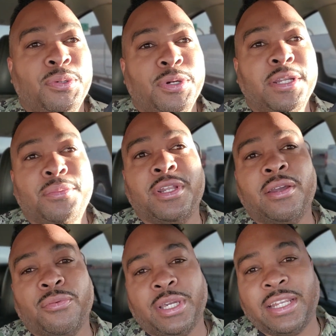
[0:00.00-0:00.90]
Whatever,
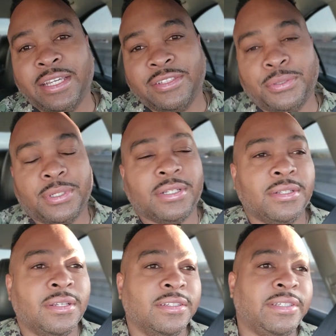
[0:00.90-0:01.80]
whatever, we got to get to it.
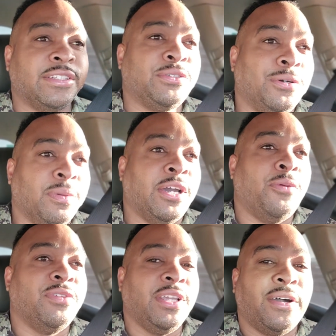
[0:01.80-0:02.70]
Let's get to it, man.
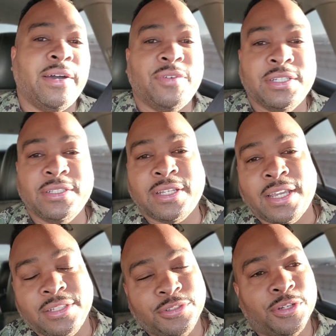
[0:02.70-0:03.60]
Hopefully y'all have a good
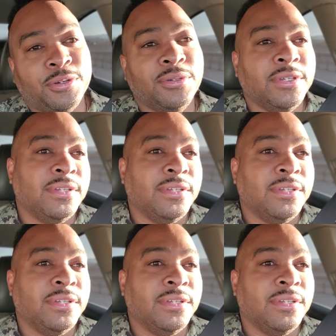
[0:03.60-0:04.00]
day. You know,